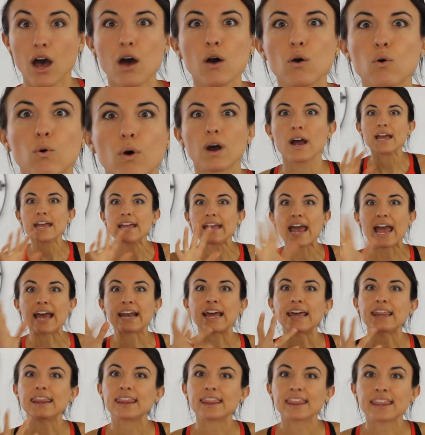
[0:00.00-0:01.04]
Oh, and
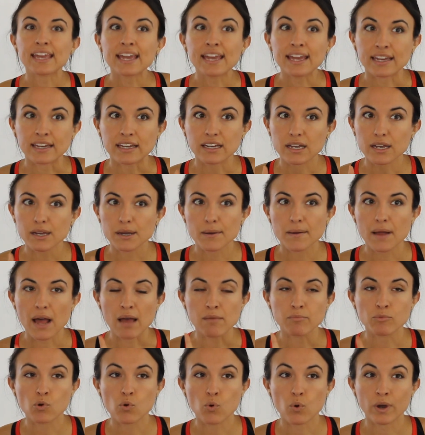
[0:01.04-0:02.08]
I think
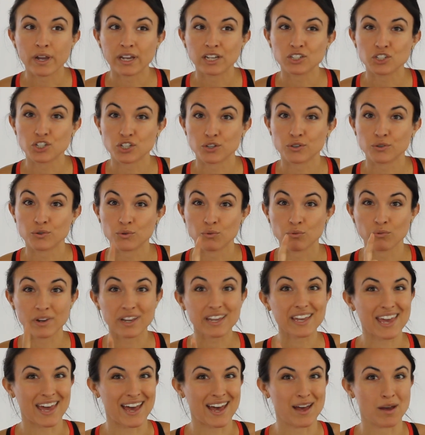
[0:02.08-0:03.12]
I'm going to
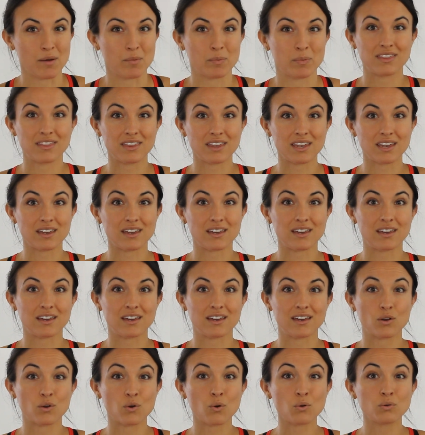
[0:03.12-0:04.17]
recap
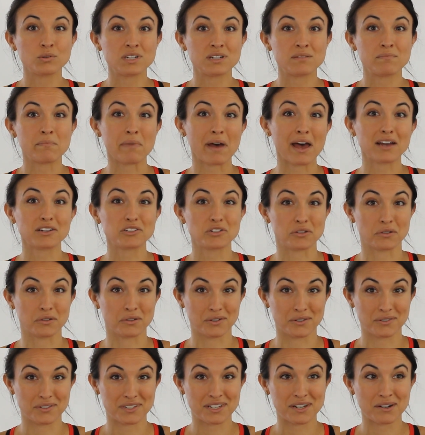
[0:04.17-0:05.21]
the Golden
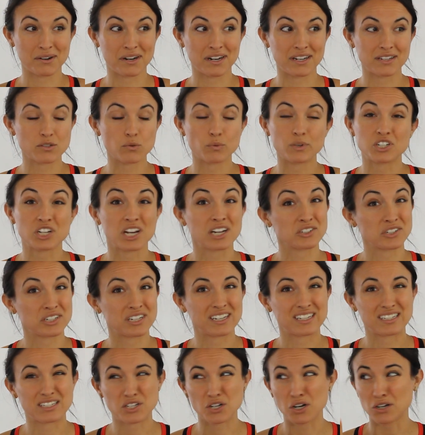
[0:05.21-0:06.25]
Bachelor series, which
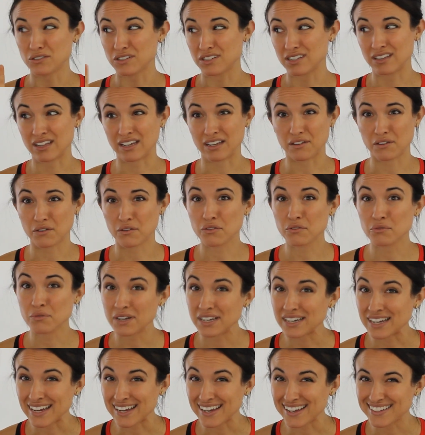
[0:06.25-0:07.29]
actually it starts in like
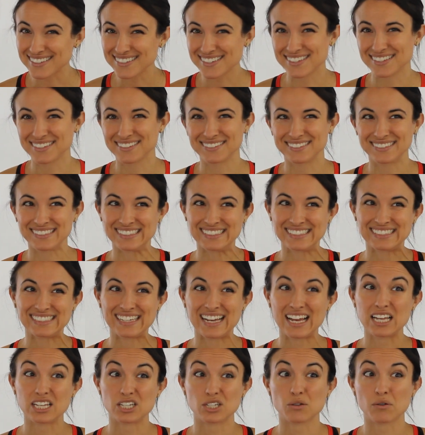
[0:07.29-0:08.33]
3 days.
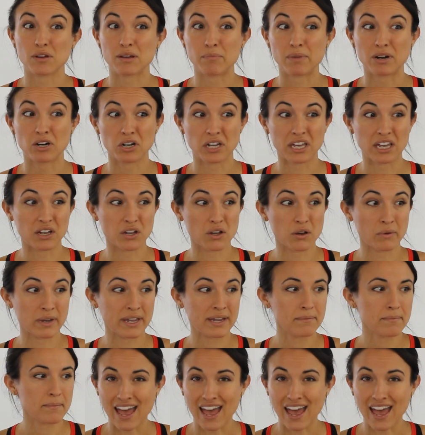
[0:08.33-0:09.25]
So I better get going.